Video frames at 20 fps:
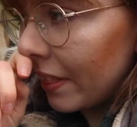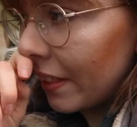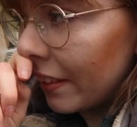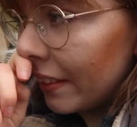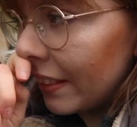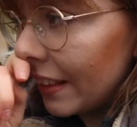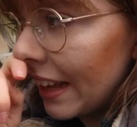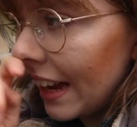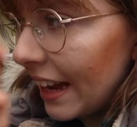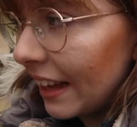
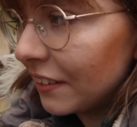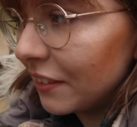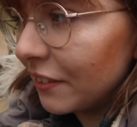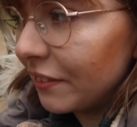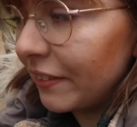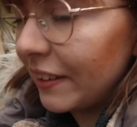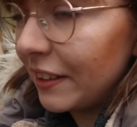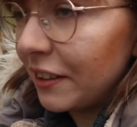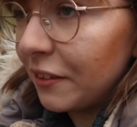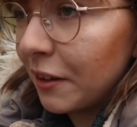the last
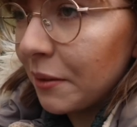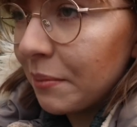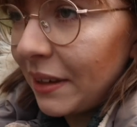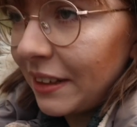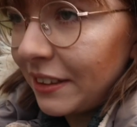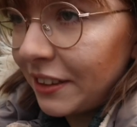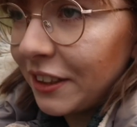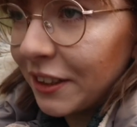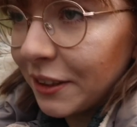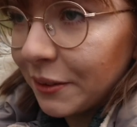video I
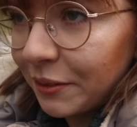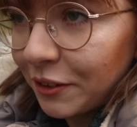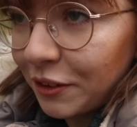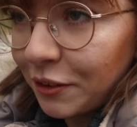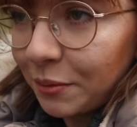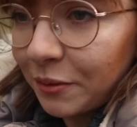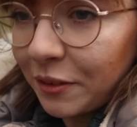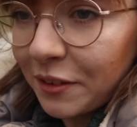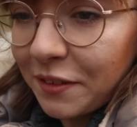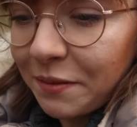made here,
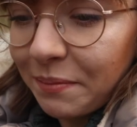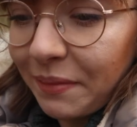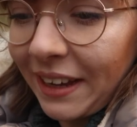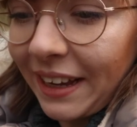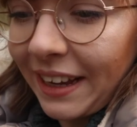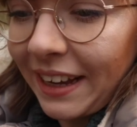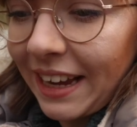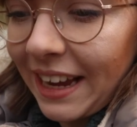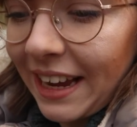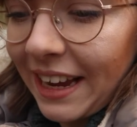which was
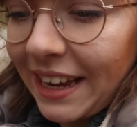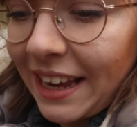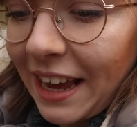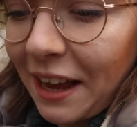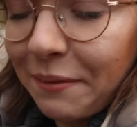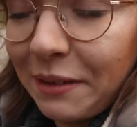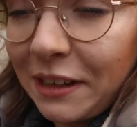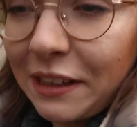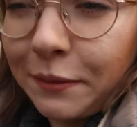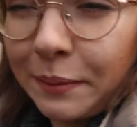my
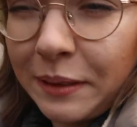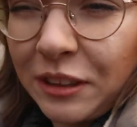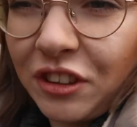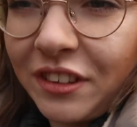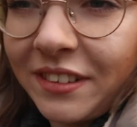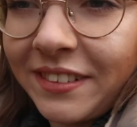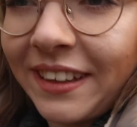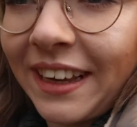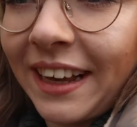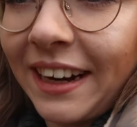how many
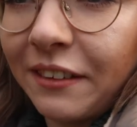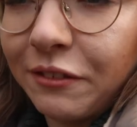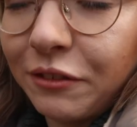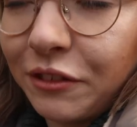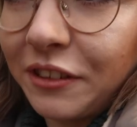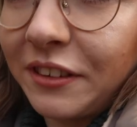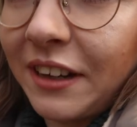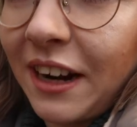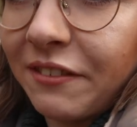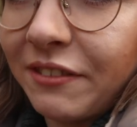species can I
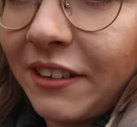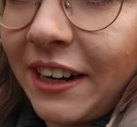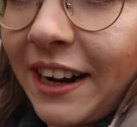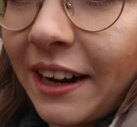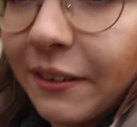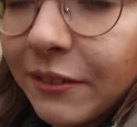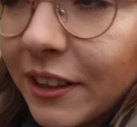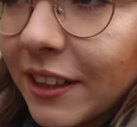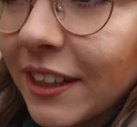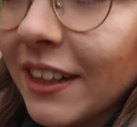photograph in
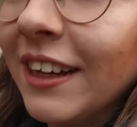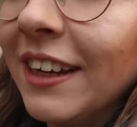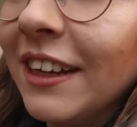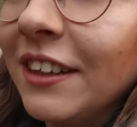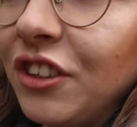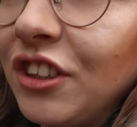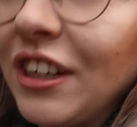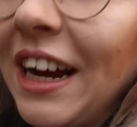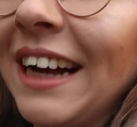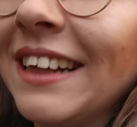an hour
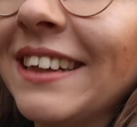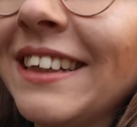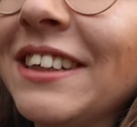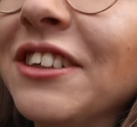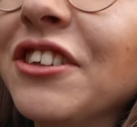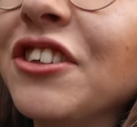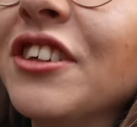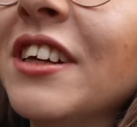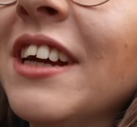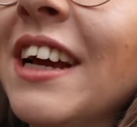
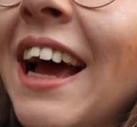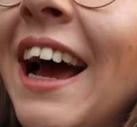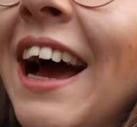challenge.